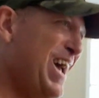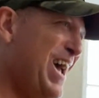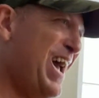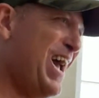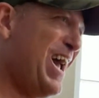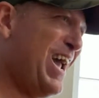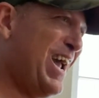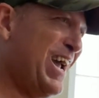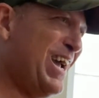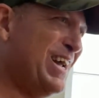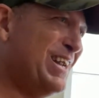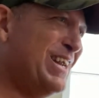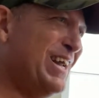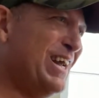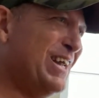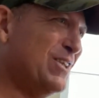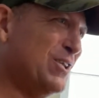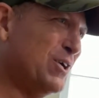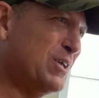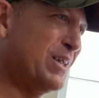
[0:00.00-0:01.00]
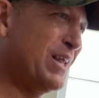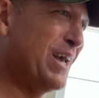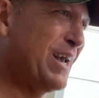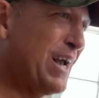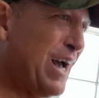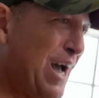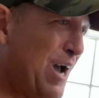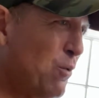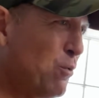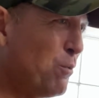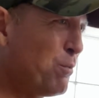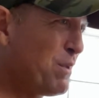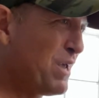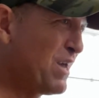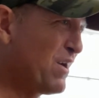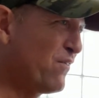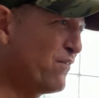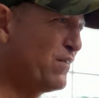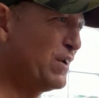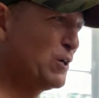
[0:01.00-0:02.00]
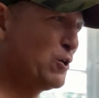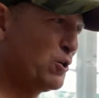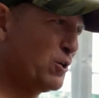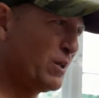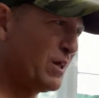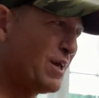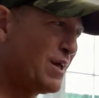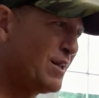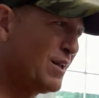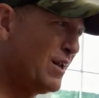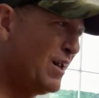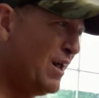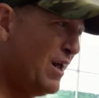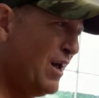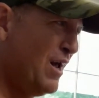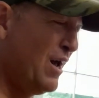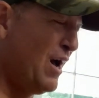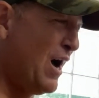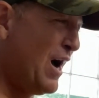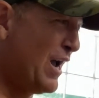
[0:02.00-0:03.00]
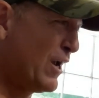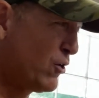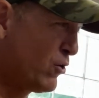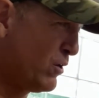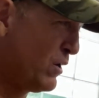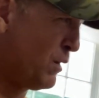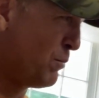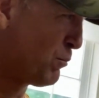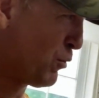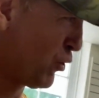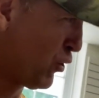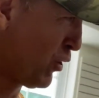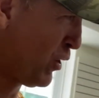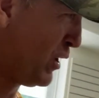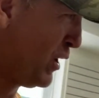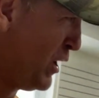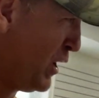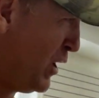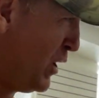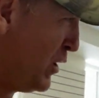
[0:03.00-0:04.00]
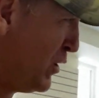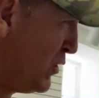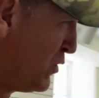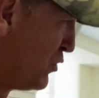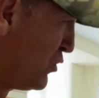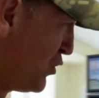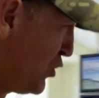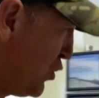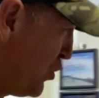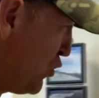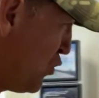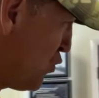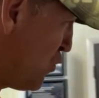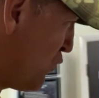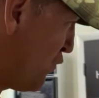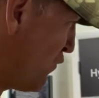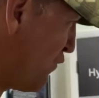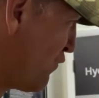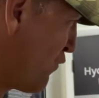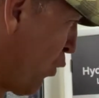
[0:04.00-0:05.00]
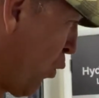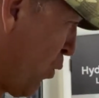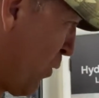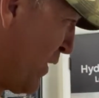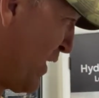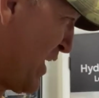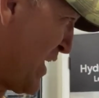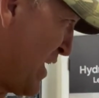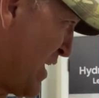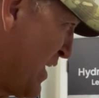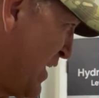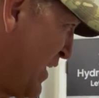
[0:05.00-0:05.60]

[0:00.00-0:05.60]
And it looks like I will be officially hiker number two forty.